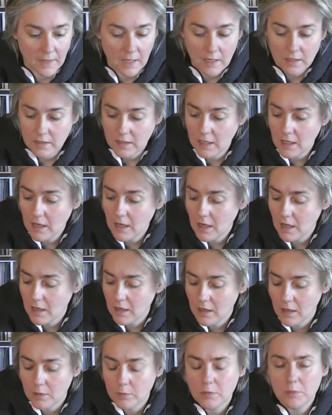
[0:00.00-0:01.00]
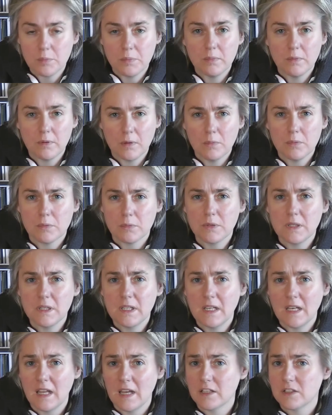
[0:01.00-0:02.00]
yeah, I would
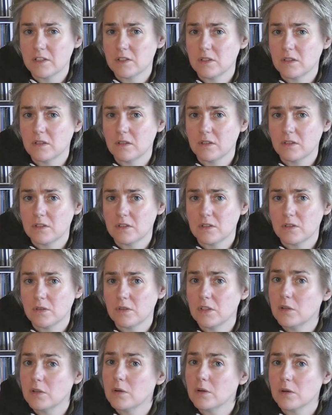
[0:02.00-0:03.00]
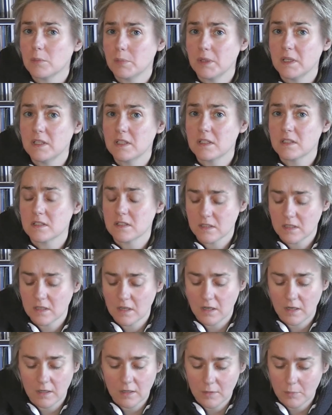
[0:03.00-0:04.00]
really like to know your opinions
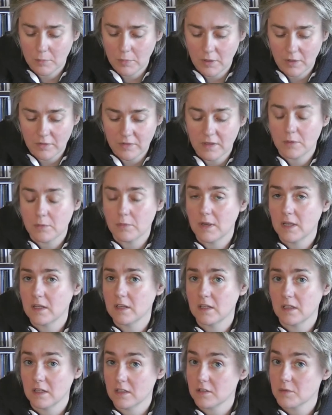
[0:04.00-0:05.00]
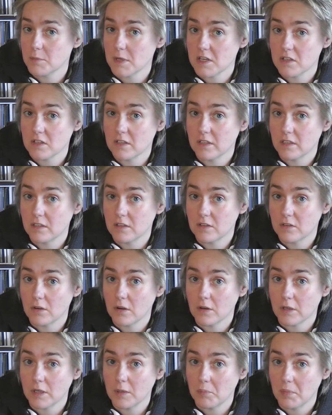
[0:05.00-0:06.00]
about that record, and especially the
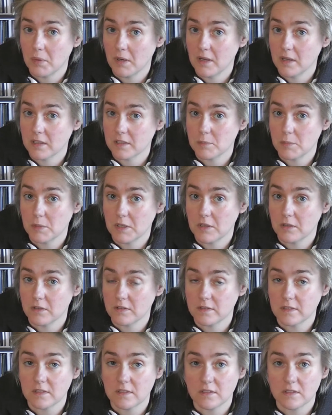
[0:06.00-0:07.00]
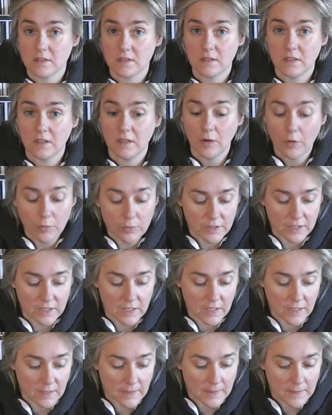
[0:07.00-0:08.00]
talking parts, because this is the
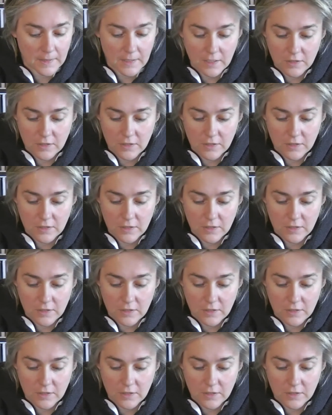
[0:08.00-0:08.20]
only